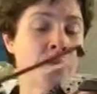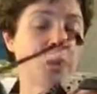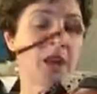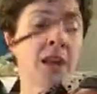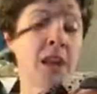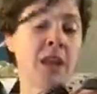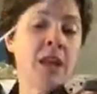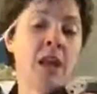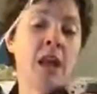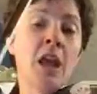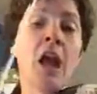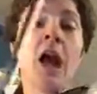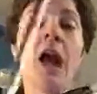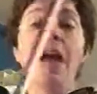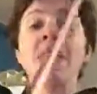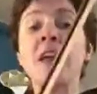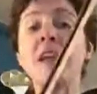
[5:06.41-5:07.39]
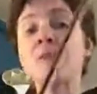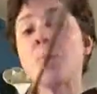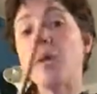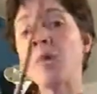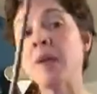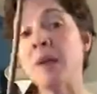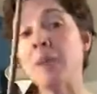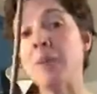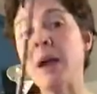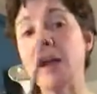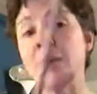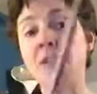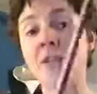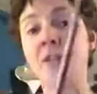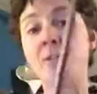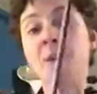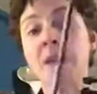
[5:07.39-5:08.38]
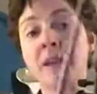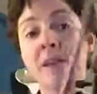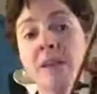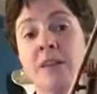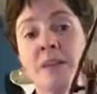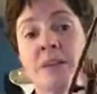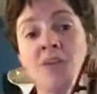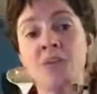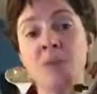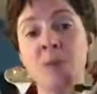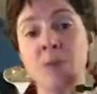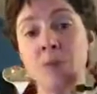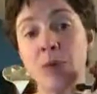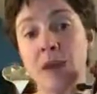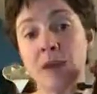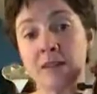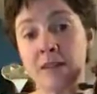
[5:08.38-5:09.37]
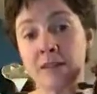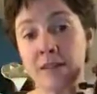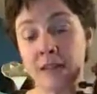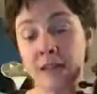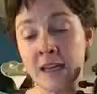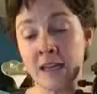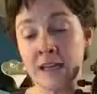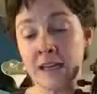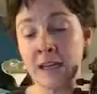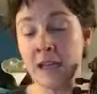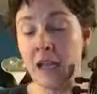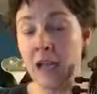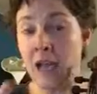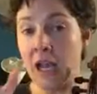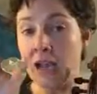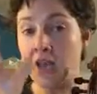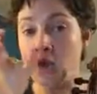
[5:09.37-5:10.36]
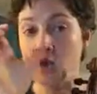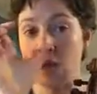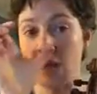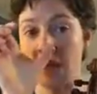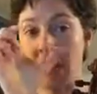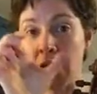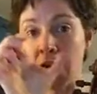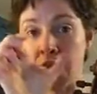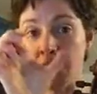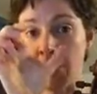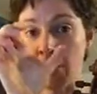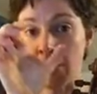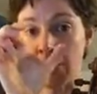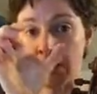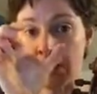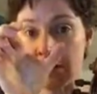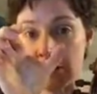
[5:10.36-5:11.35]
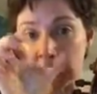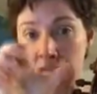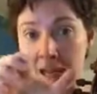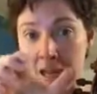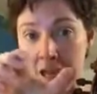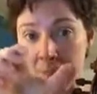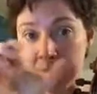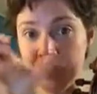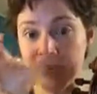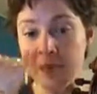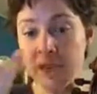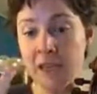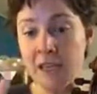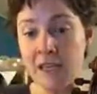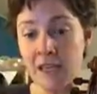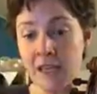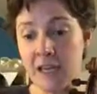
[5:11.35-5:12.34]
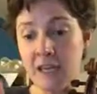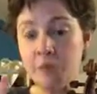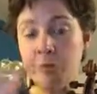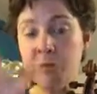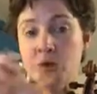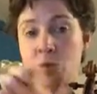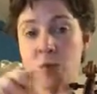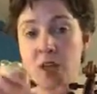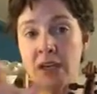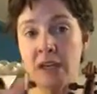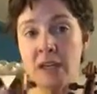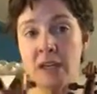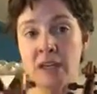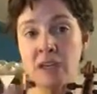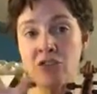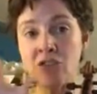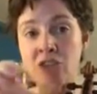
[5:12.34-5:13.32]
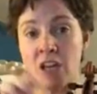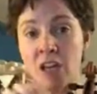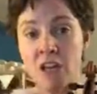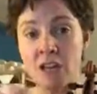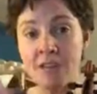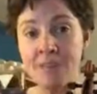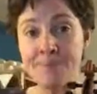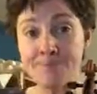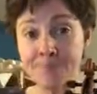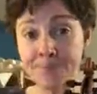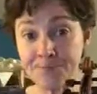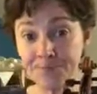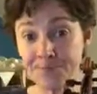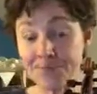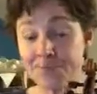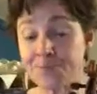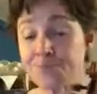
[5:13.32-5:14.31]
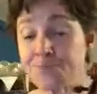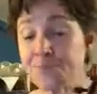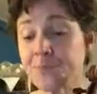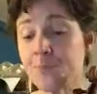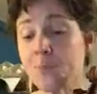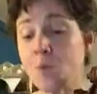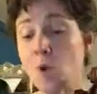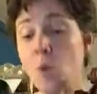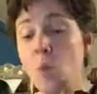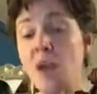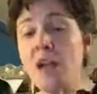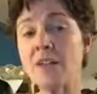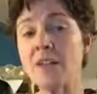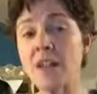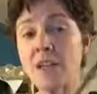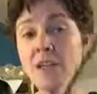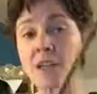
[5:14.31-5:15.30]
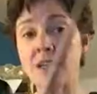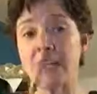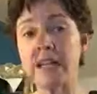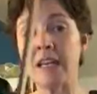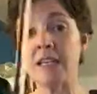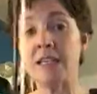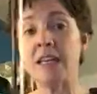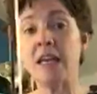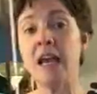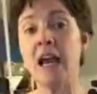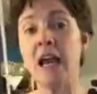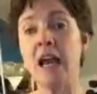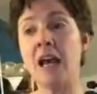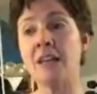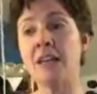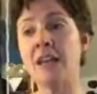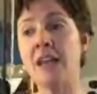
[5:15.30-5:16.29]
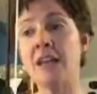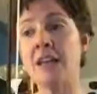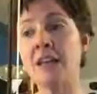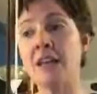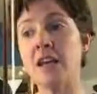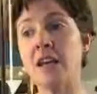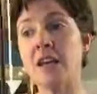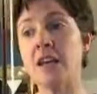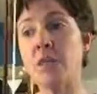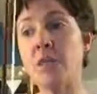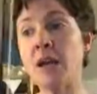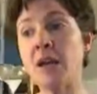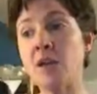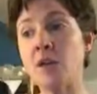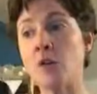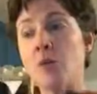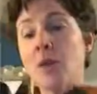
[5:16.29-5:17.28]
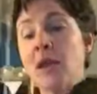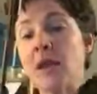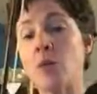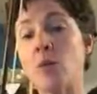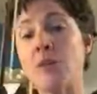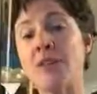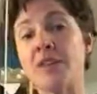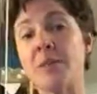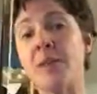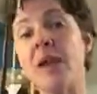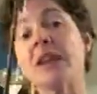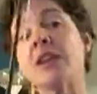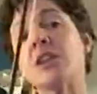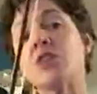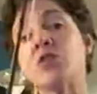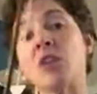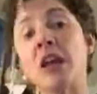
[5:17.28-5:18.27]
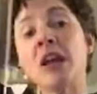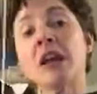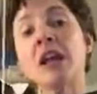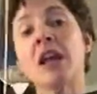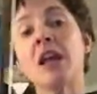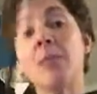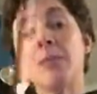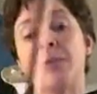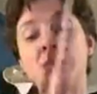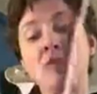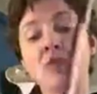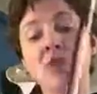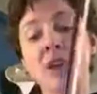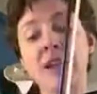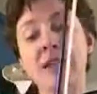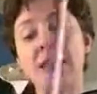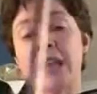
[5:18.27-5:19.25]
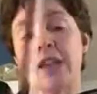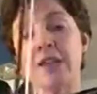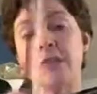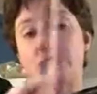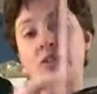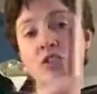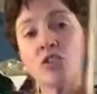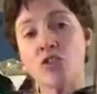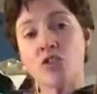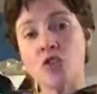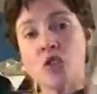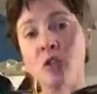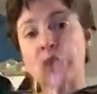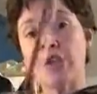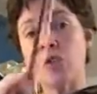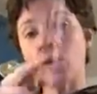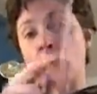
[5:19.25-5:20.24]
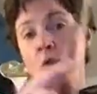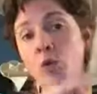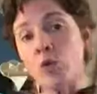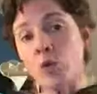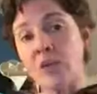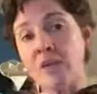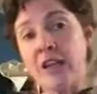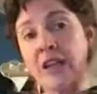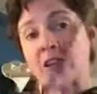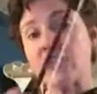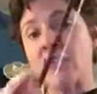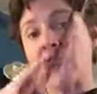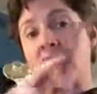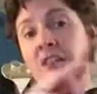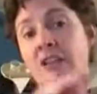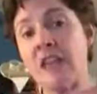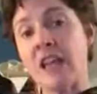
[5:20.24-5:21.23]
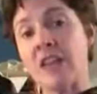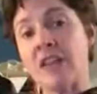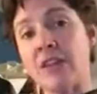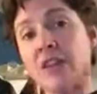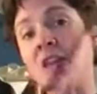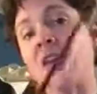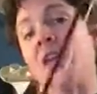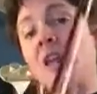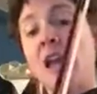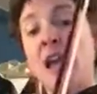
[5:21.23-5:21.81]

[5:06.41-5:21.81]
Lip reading: Okay, and that's probably about the speed that they should be practicing it. And you can have those little gaps in between each line while they're learning it. And then you might not play it with the backing track, but try and get them to join all the sections together